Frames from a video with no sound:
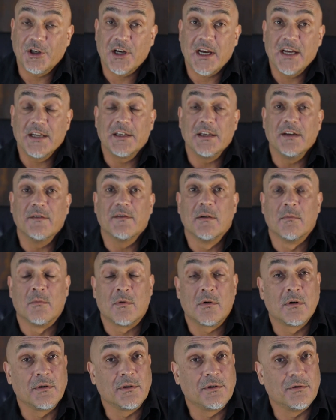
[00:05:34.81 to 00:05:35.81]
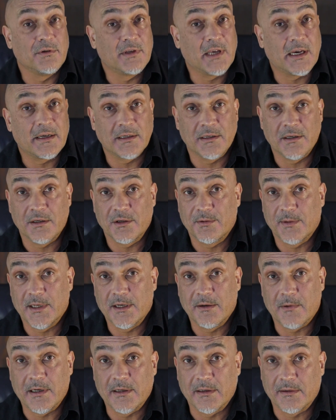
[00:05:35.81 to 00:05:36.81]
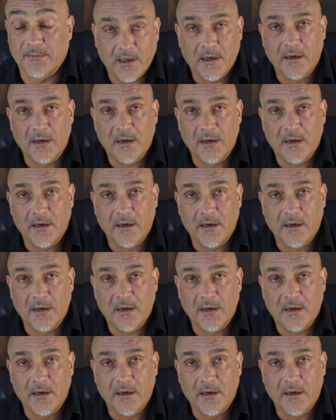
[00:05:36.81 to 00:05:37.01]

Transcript: change even more in 2021.